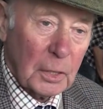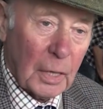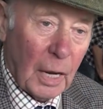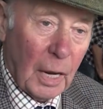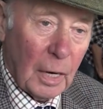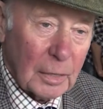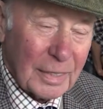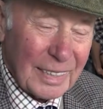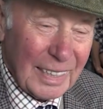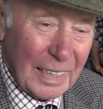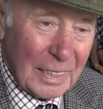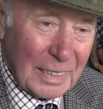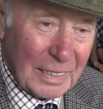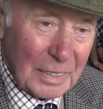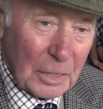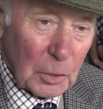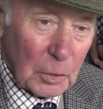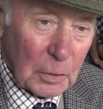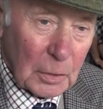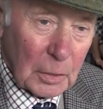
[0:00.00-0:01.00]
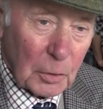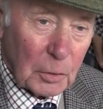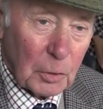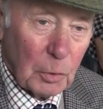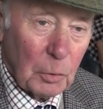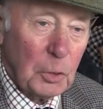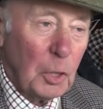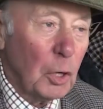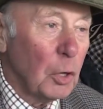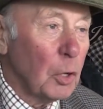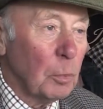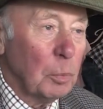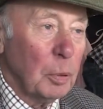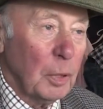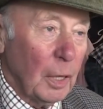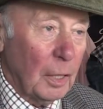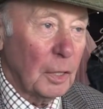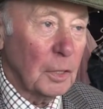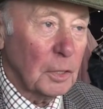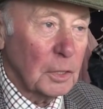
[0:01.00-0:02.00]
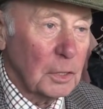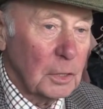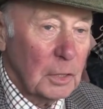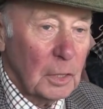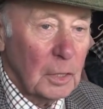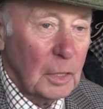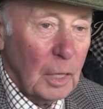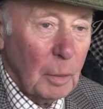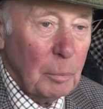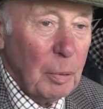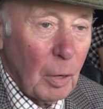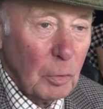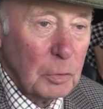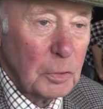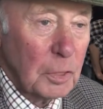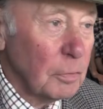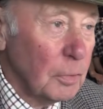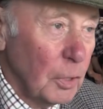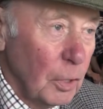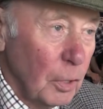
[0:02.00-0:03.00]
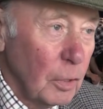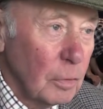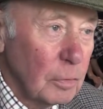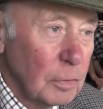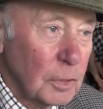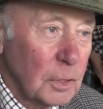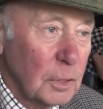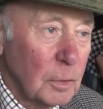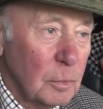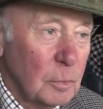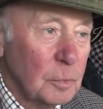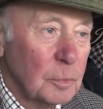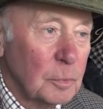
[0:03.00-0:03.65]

get, through young players, a bout of nerves.